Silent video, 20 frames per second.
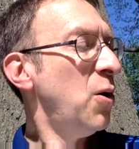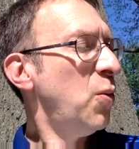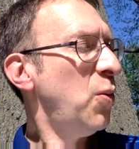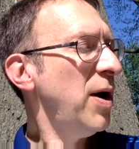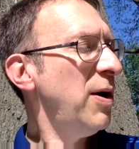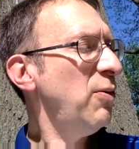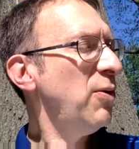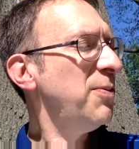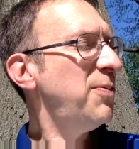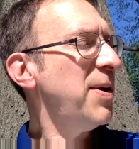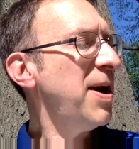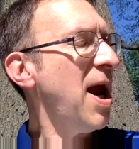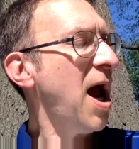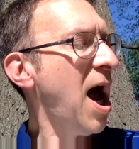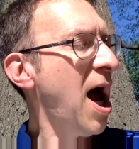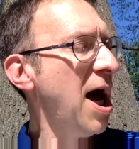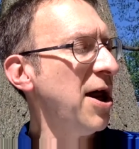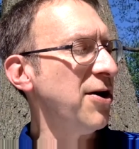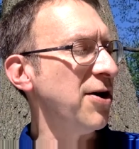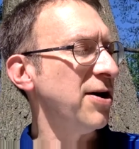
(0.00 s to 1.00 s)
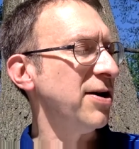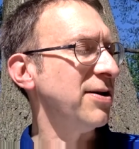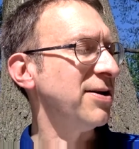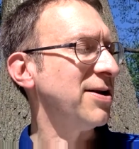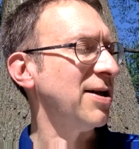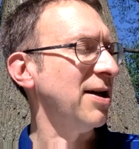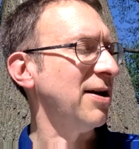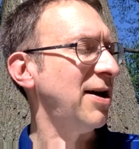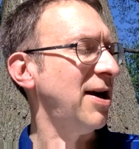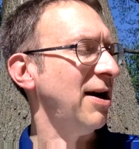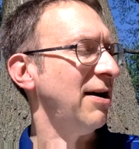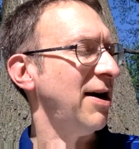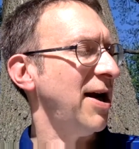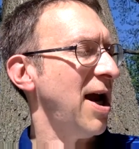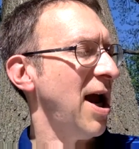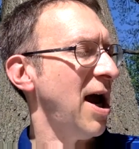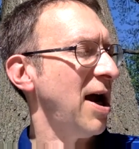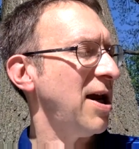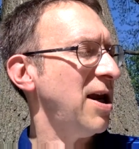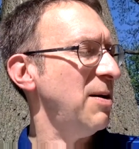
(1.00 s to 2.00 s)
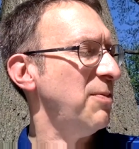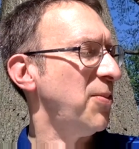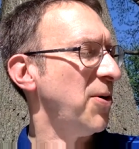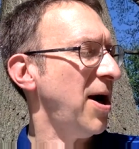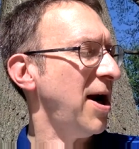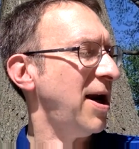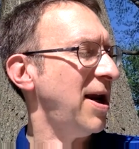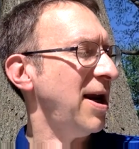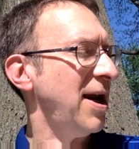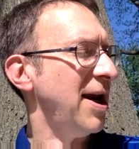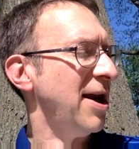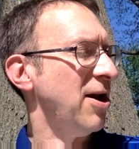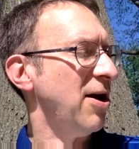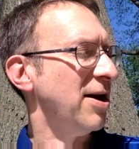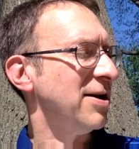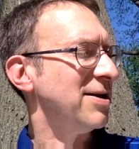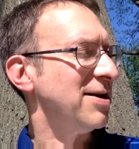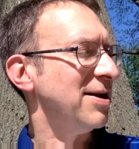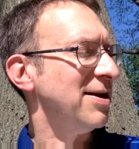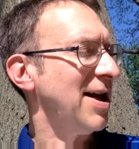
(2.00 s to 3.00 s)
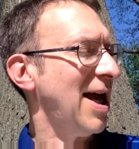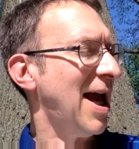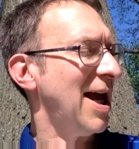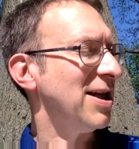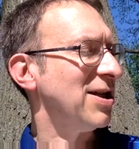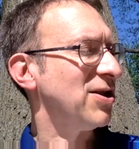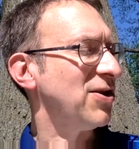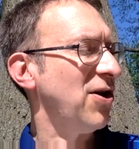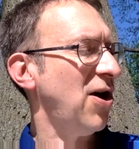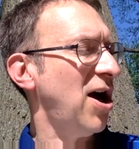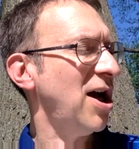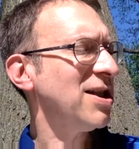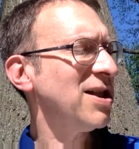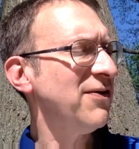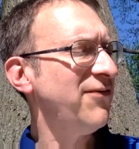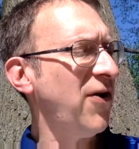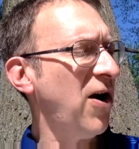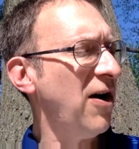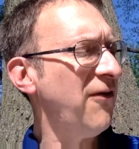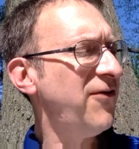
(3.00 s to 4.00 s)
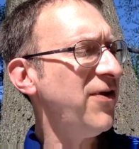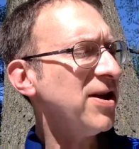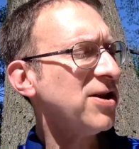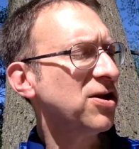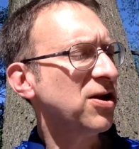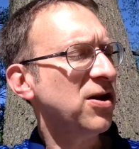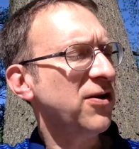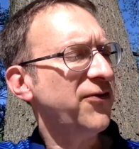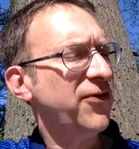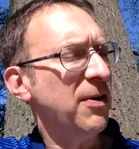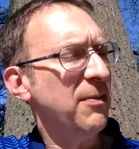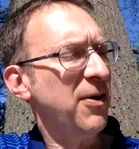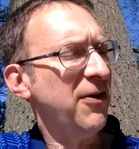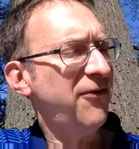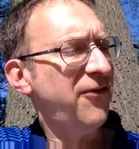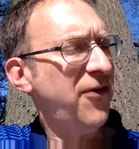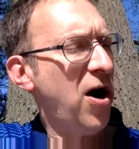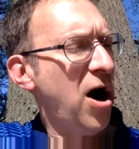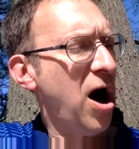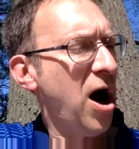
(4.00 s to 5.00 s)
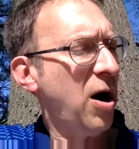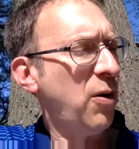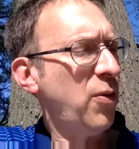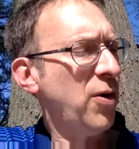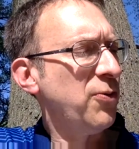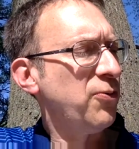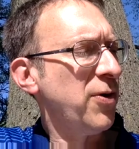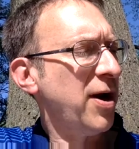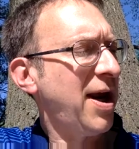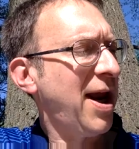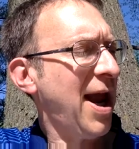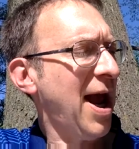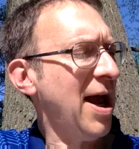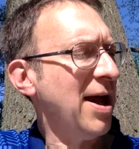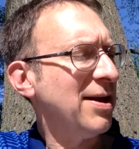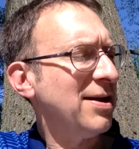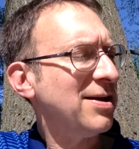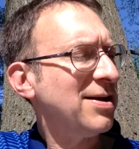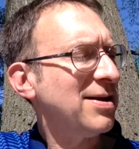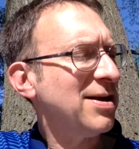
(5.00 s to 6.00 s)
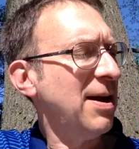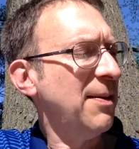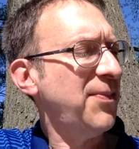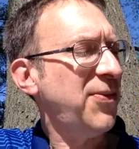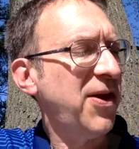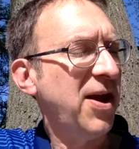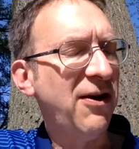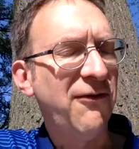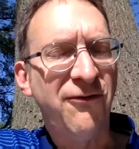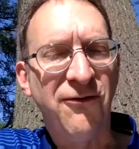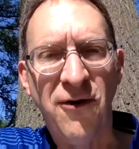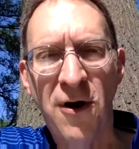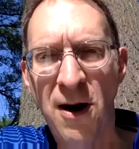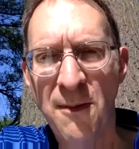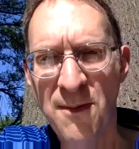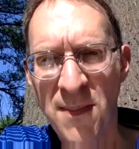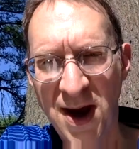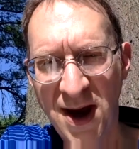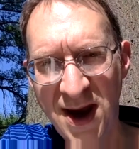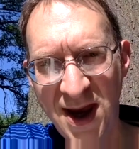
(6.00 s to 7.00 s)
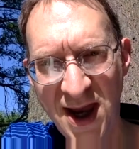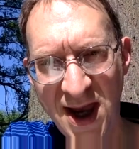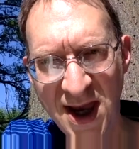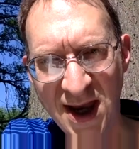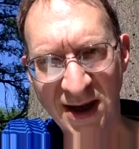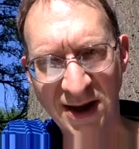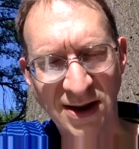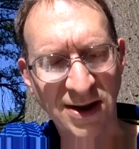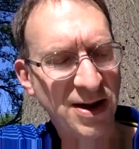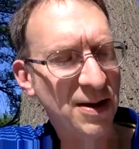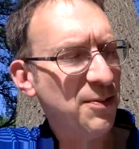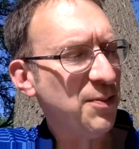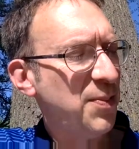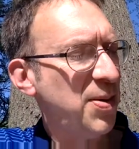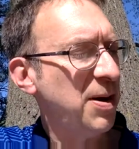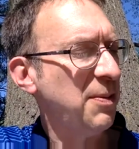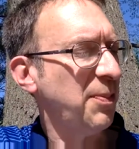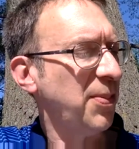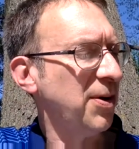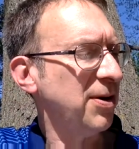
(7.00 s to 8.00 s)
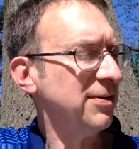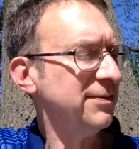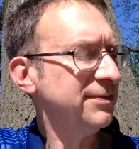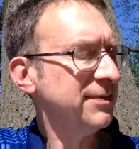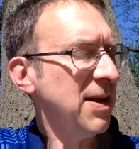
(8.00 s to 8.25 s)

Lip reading: "We would be honored," said Garayaki, breaking in on Tendai's thoughts, "if our visitor from afar would recount something from his people."